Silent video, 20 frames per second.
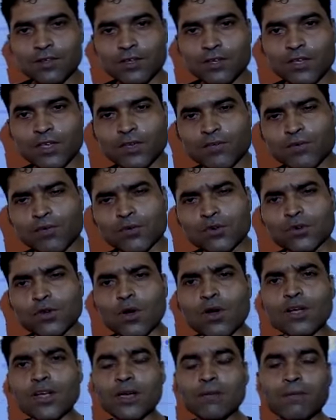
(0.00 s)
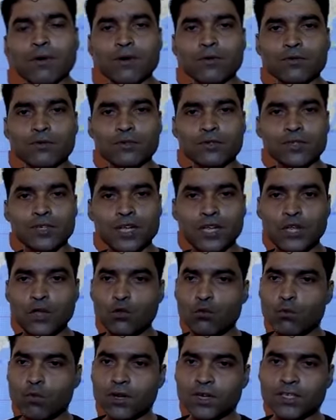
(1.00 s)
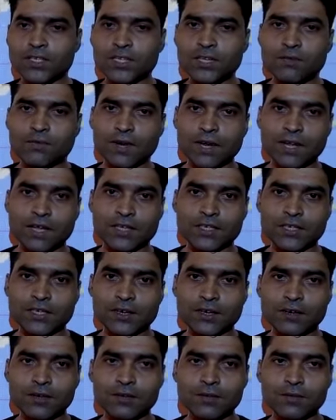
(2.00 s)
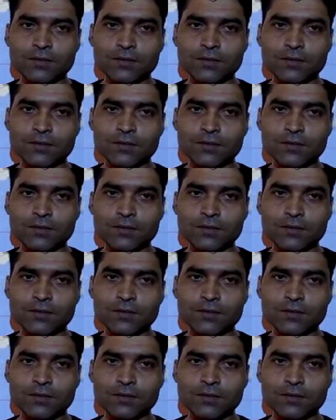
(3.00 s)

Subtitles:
If you talk about human civilization,